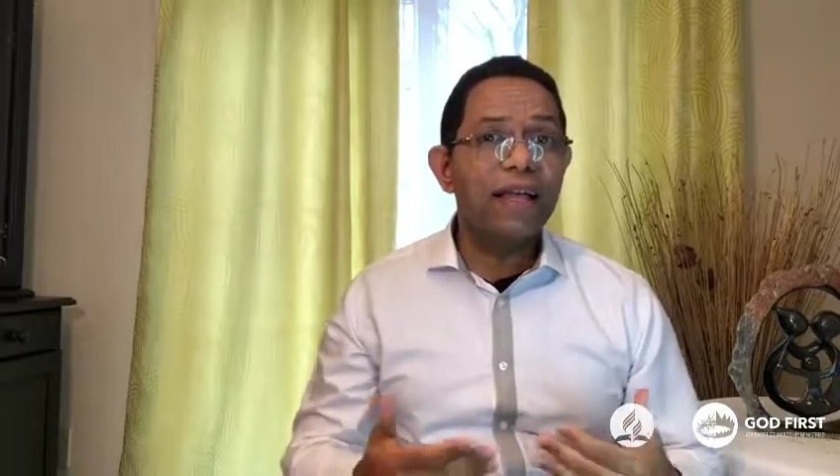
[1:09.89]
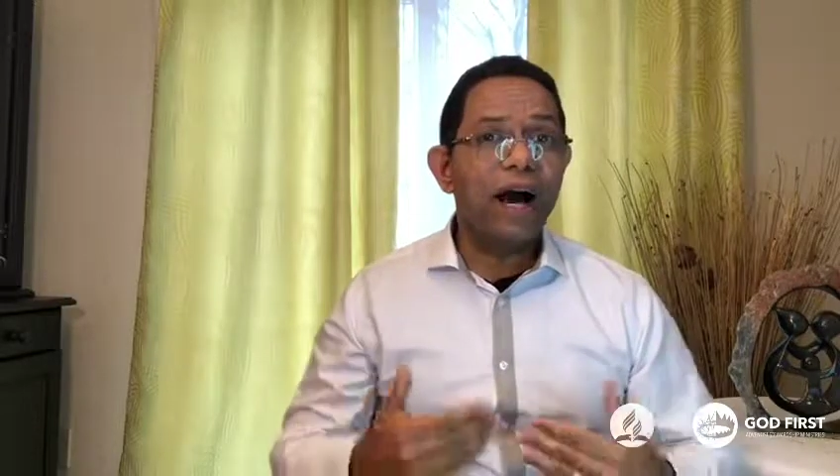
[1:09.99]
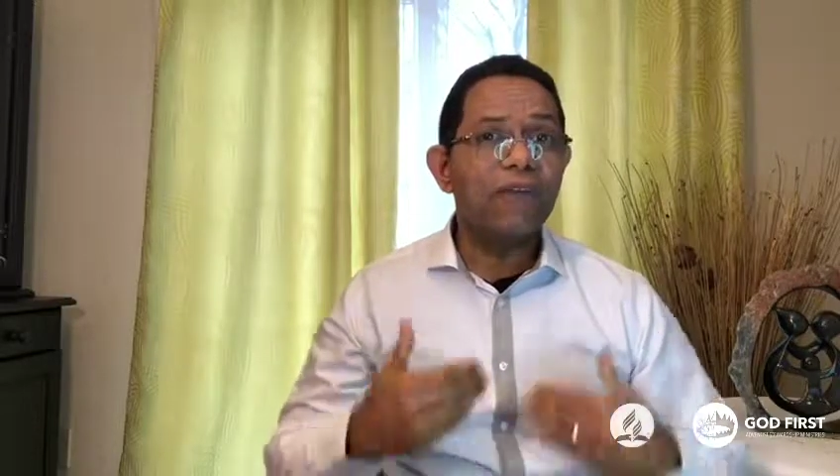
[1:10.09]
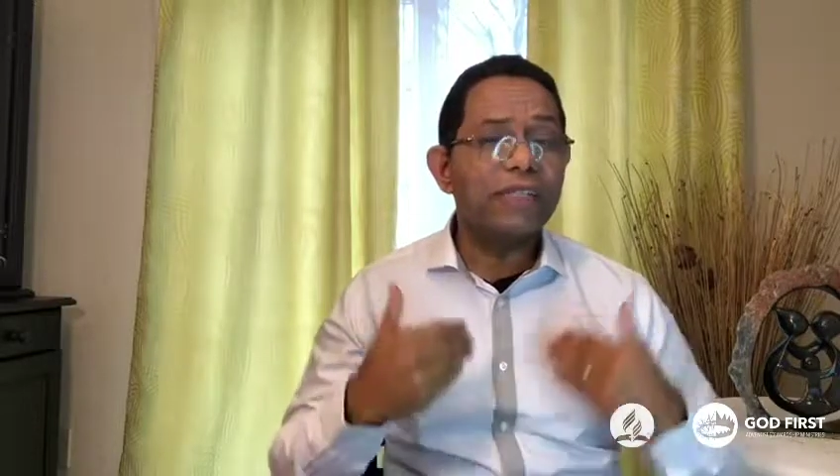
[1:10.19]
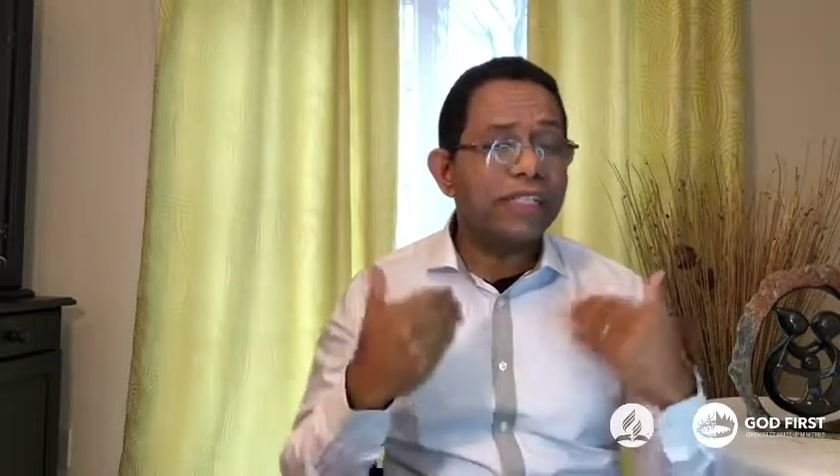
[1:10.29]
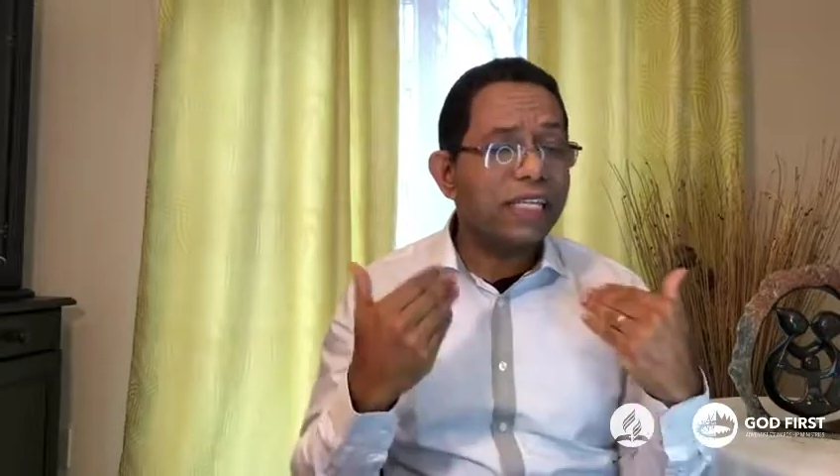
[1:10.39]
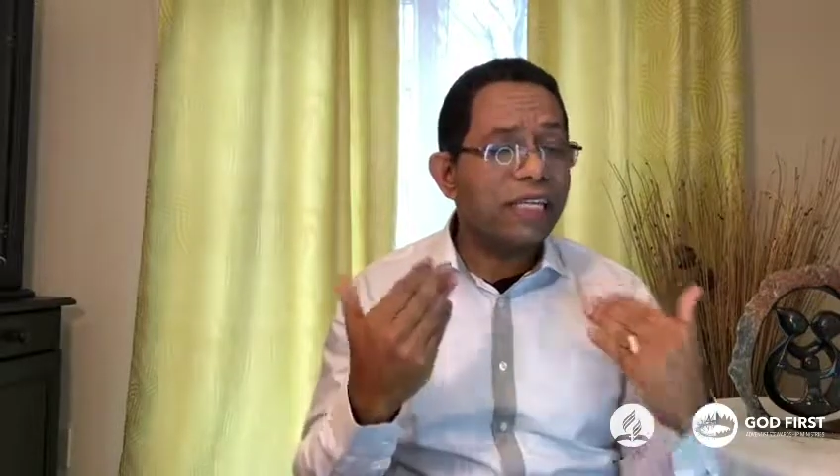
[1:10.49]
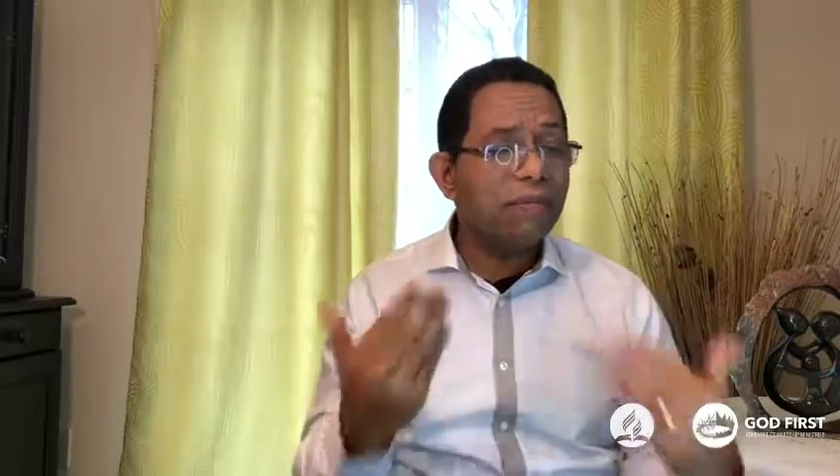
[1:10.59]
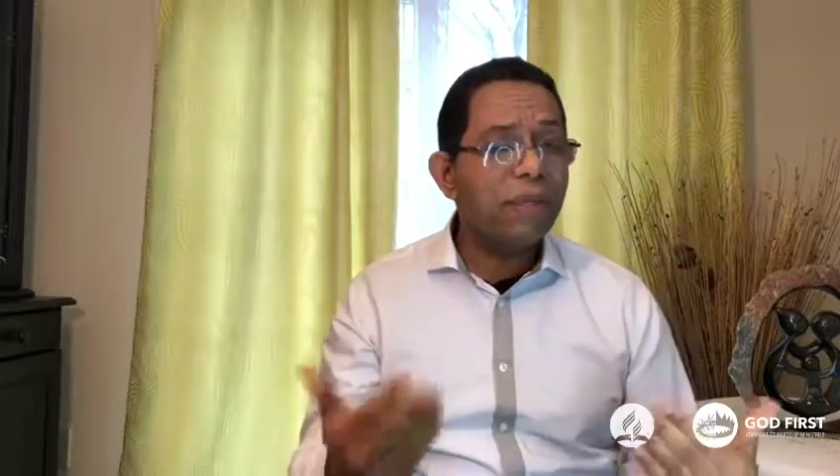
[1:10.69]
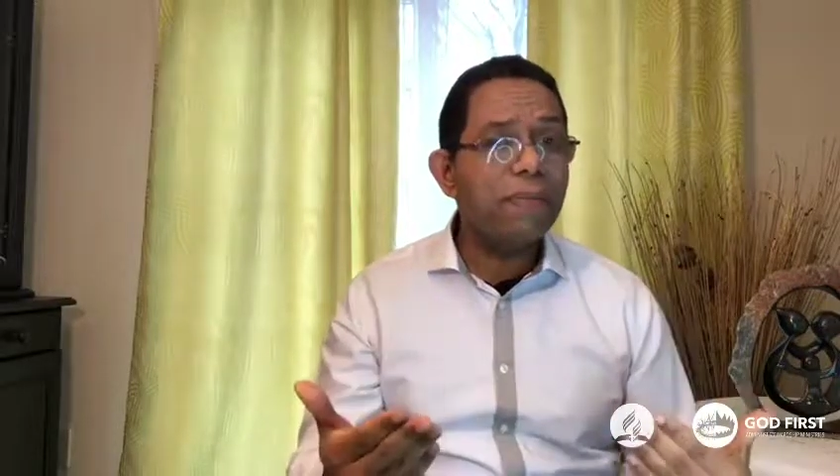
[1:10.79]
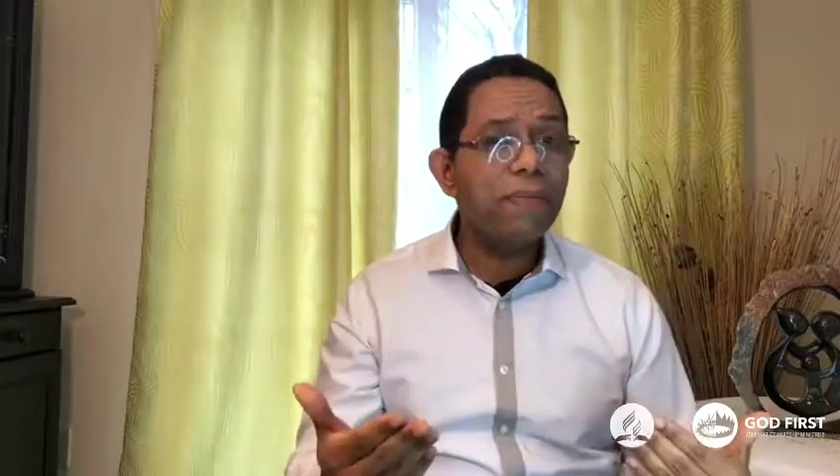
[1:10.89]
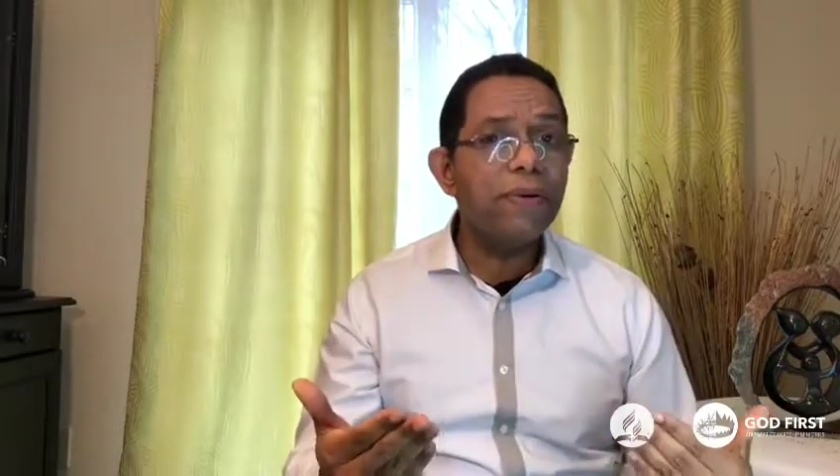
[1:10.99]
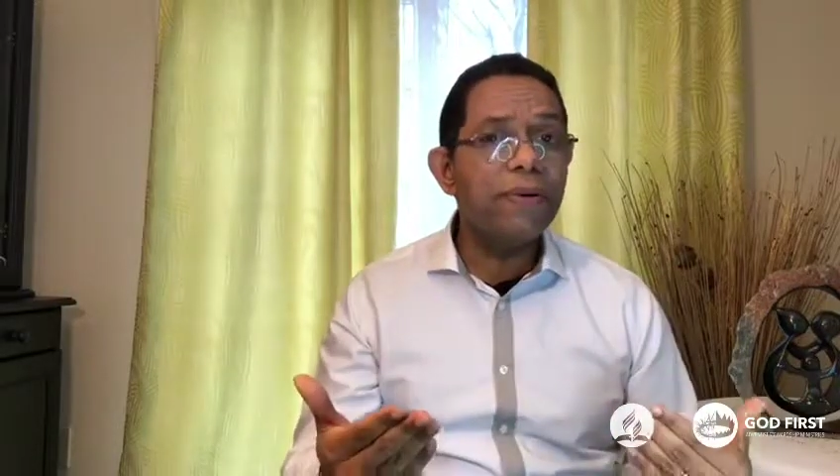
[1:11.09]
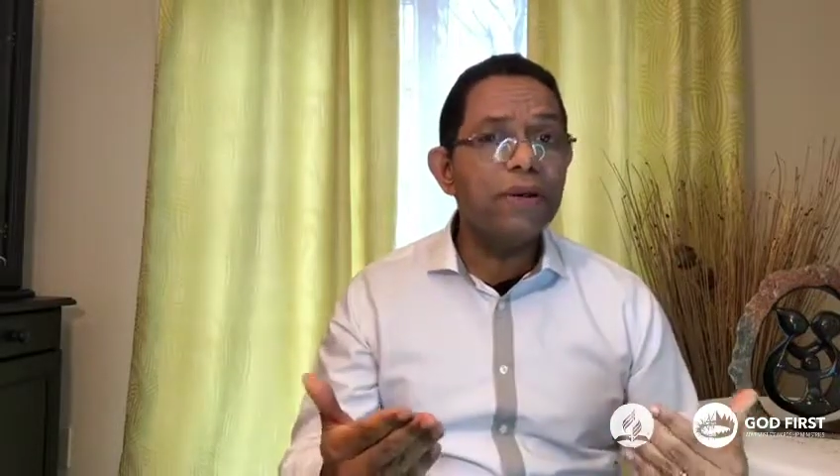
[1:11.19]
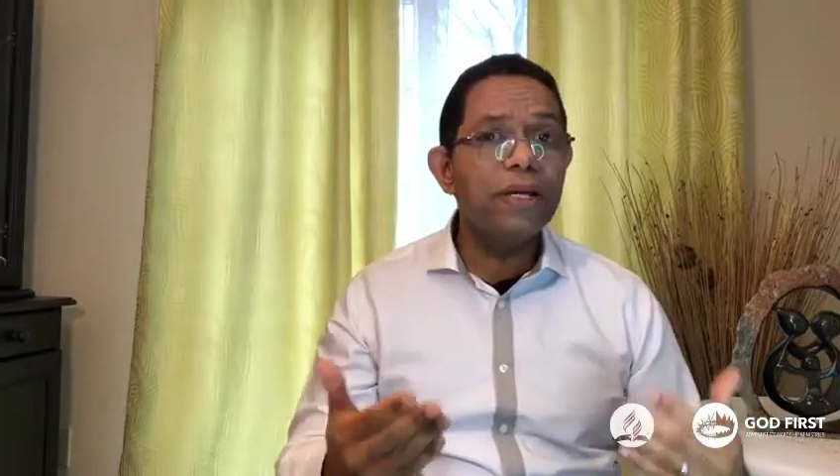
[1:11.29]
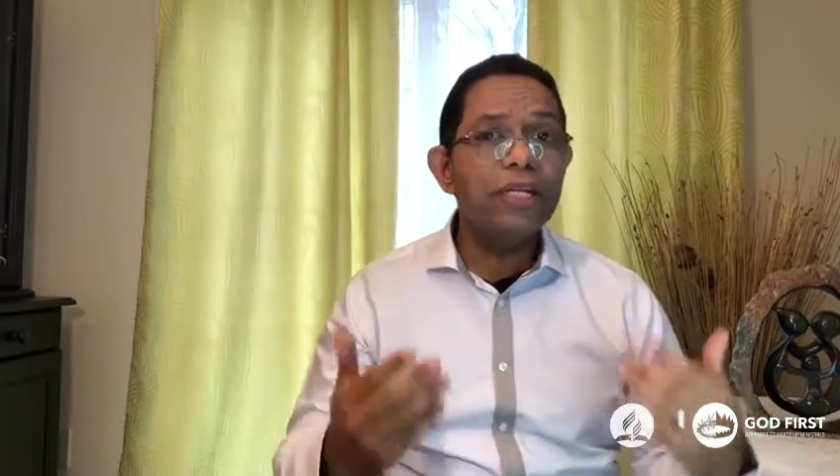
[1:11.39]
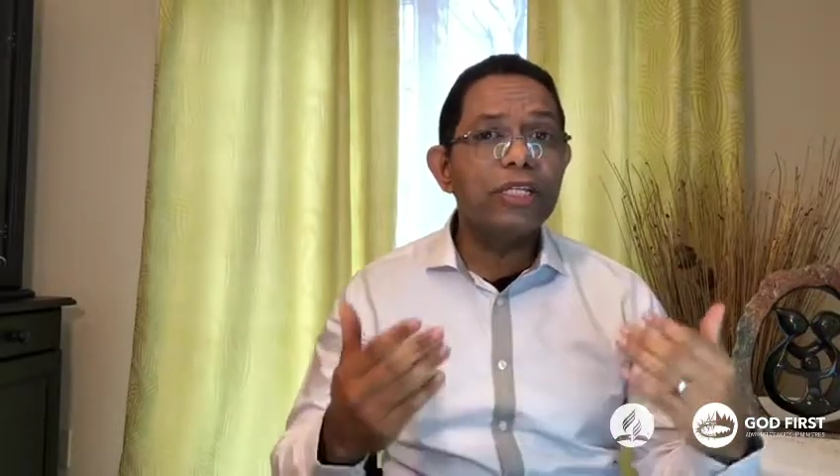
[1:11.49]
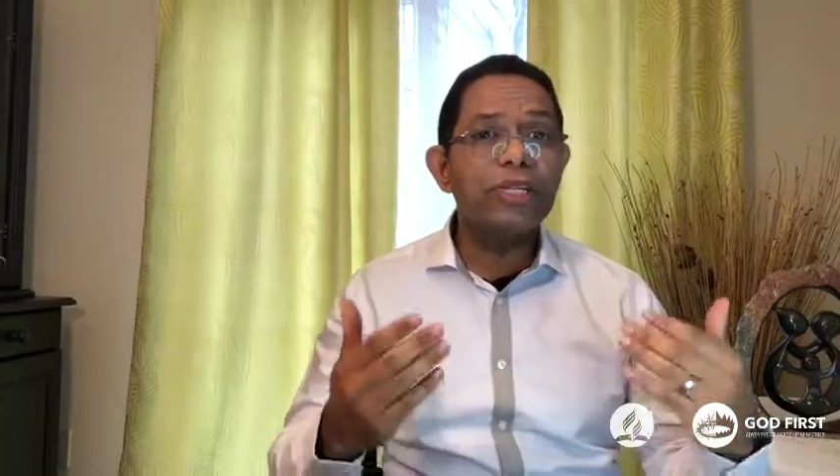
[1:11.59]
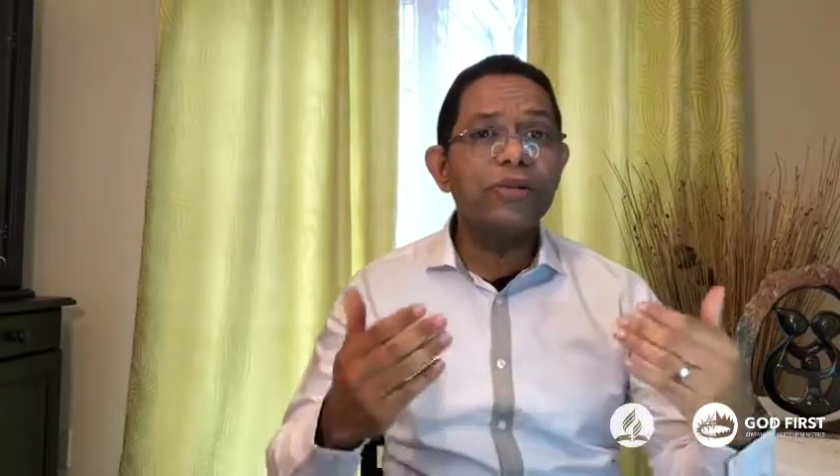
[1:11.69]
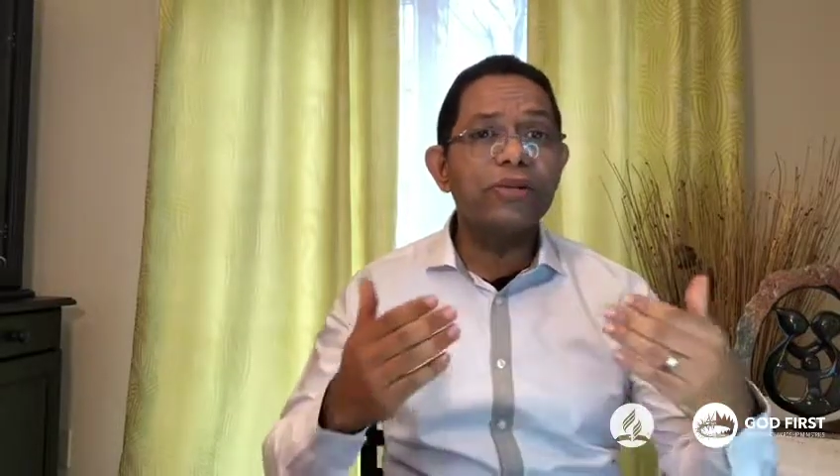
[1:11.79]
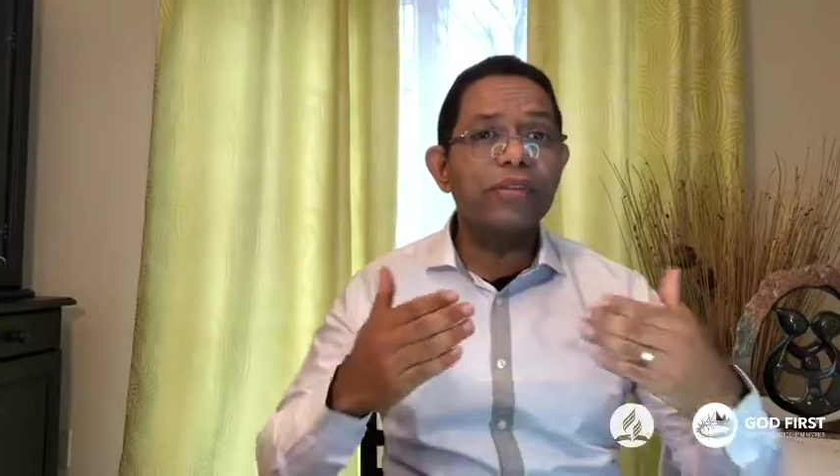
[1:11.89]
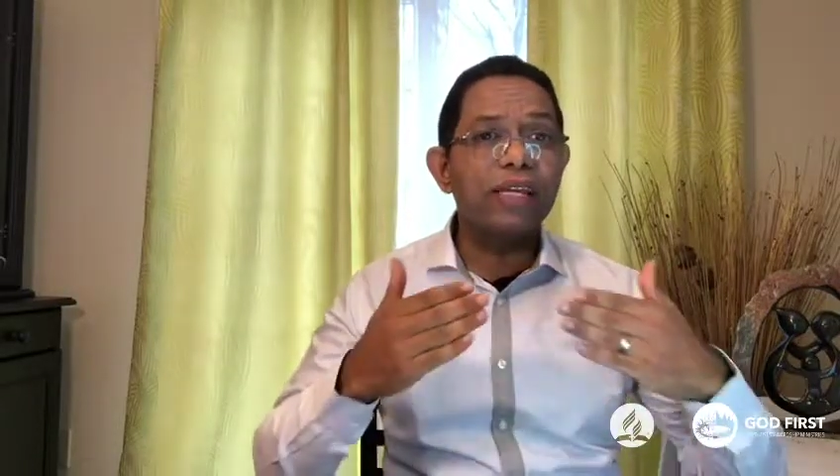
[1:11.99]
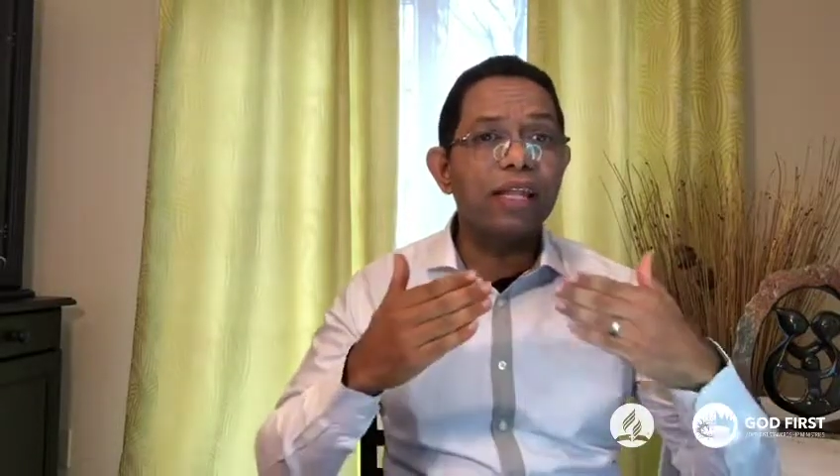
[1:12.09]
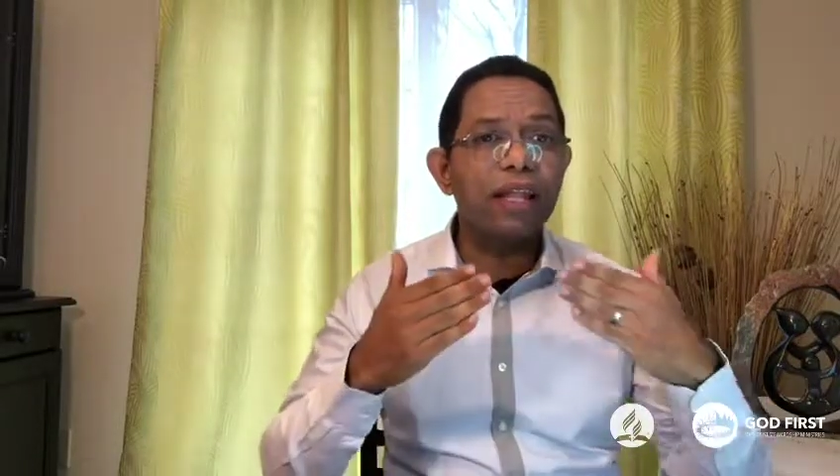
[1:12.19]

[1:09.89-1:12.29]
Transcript: of a team member choosing